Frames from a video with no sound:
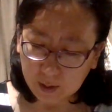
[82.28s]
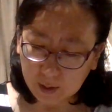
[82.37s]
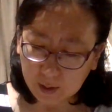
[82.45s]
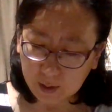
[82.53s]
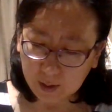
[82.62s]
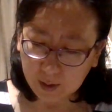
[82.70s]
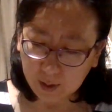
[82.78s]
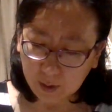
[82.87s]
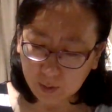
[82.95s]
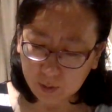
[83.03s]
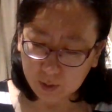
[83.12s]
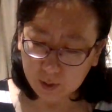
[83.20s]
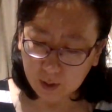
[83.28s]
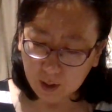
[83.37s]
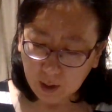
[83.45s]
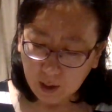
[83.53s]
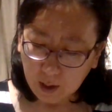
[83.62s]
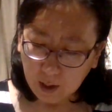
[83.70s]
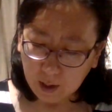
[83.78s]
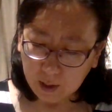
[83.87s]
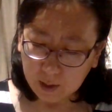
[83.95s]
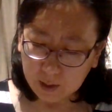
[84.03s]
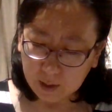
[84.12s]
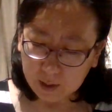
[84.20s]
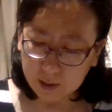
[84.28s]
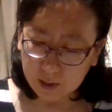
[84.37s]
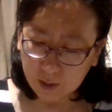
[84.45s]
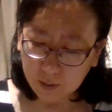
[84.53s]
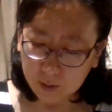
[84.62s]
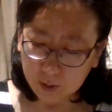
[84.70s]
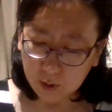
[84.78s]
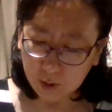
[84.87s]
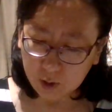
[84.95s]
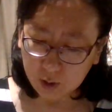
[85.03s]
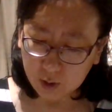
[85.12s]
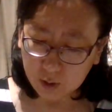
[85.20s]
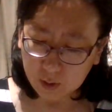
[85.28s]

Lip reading: ileus and intestinal obstruction.